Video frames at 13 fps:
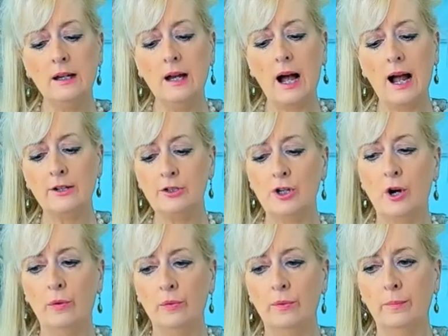I
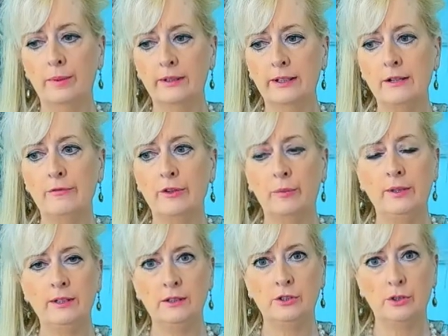don't believe that we
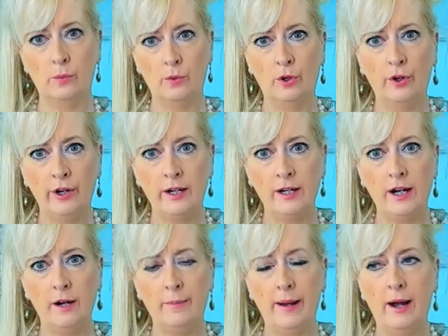need to worry
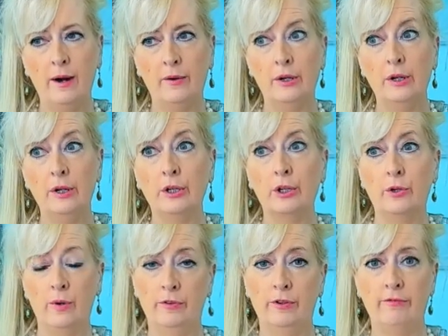about
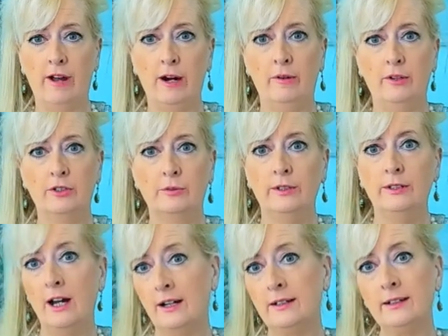coronavirus when
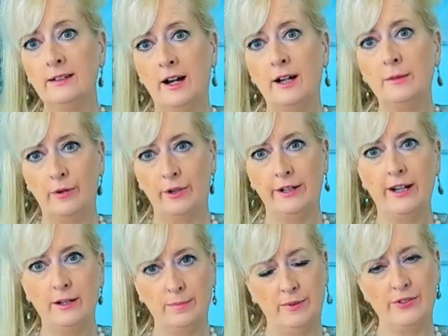
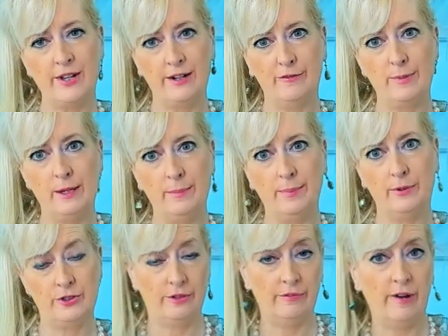99.8% of people
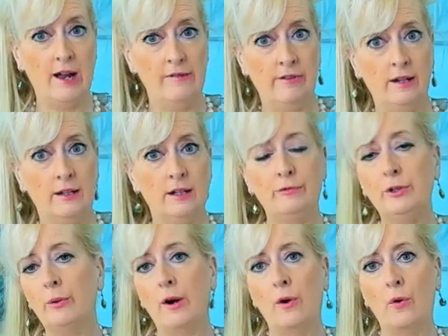survive it. If
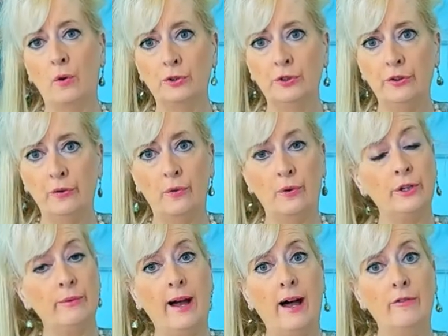you are older or
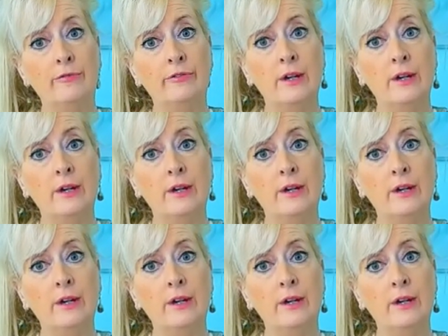you have